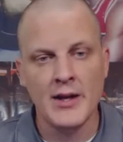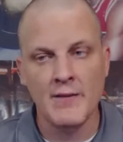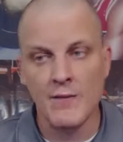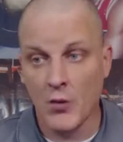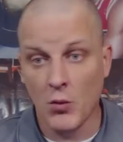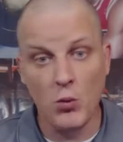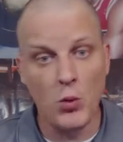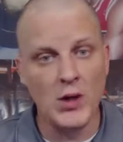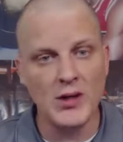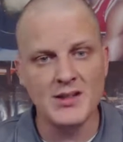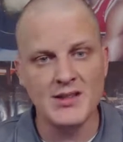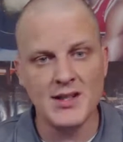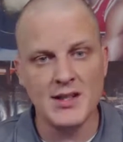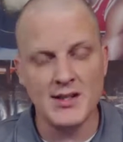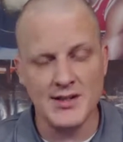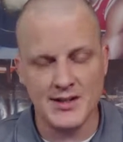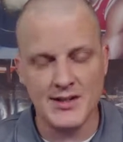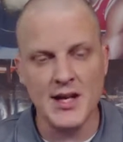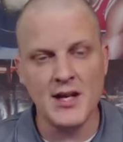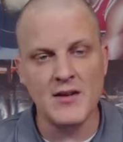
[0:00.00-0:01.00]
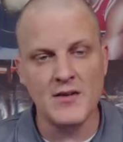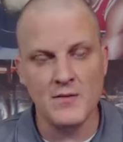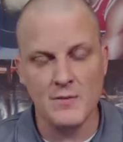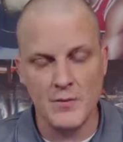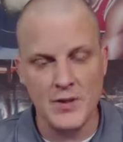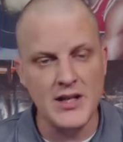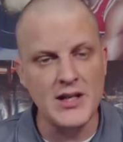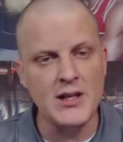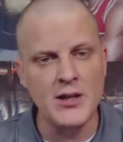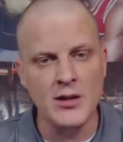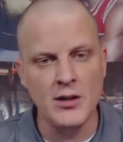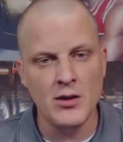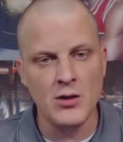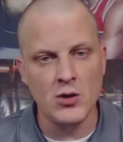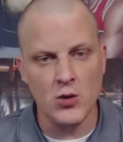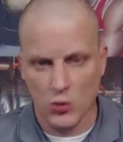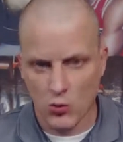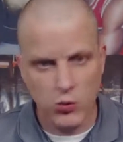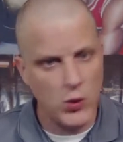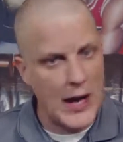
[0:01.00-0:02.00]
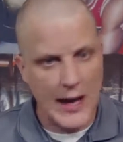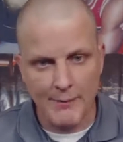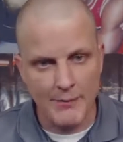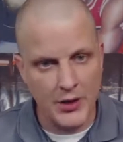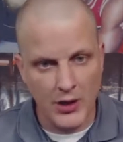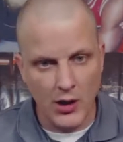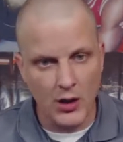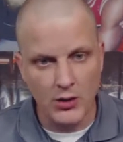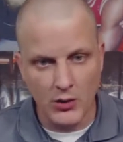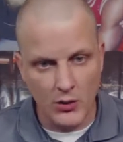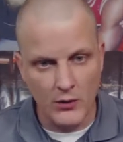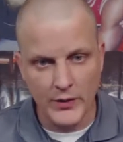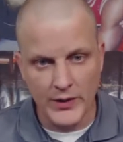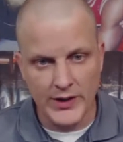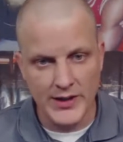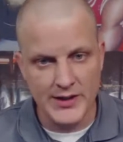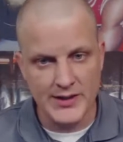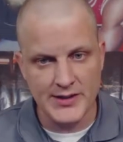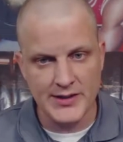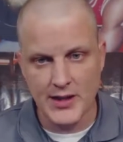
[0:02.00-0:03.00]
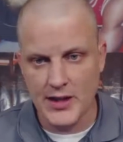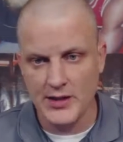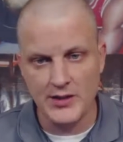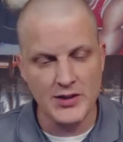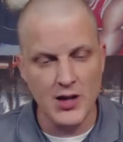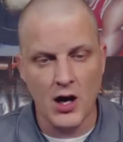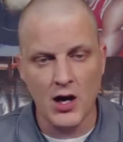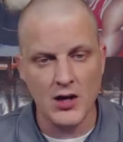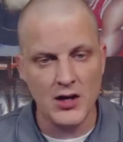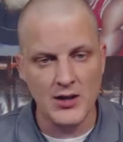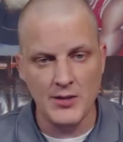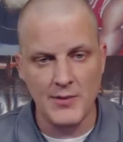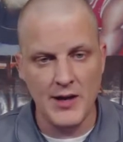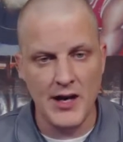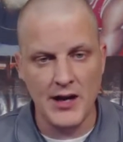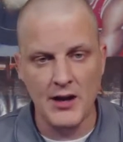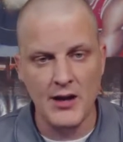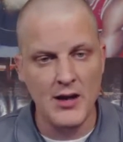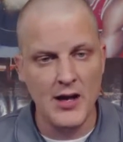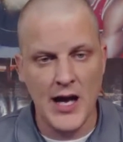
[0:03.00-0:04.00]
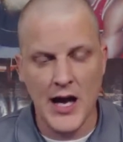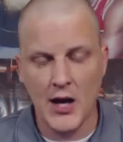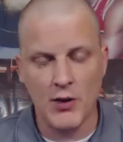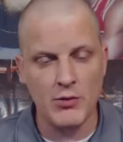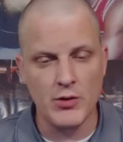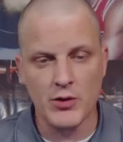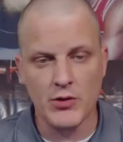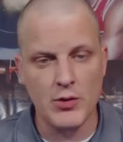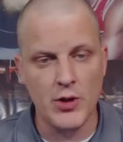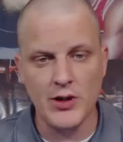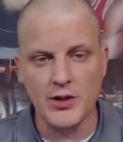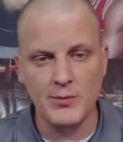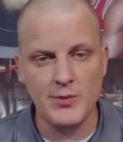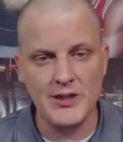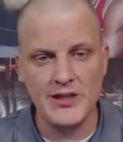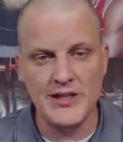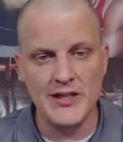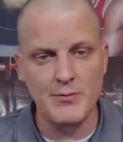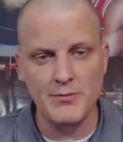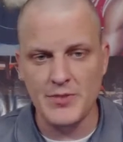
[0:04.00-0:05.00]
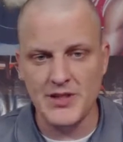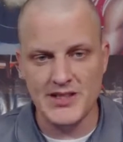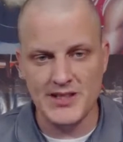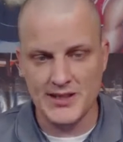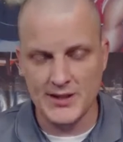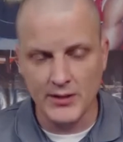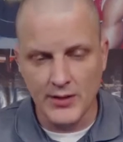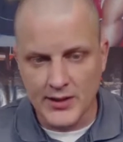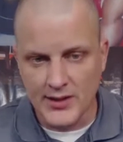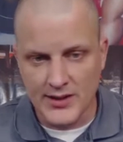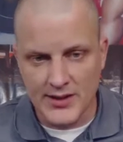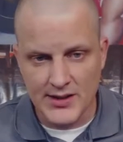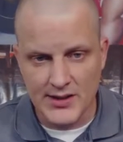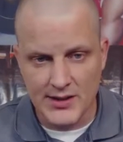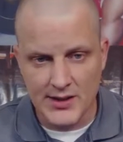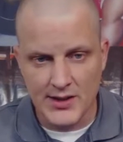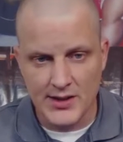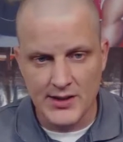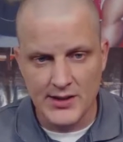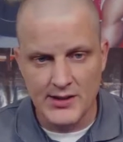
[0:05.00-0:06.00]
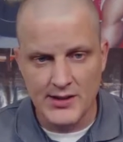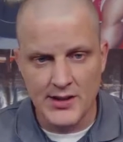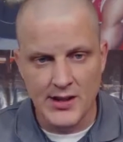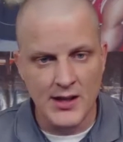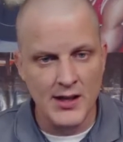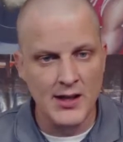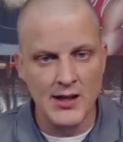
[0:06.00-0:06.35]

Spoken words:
For once, instead of me crapping all over this and talking about how incredibly imbecilic this is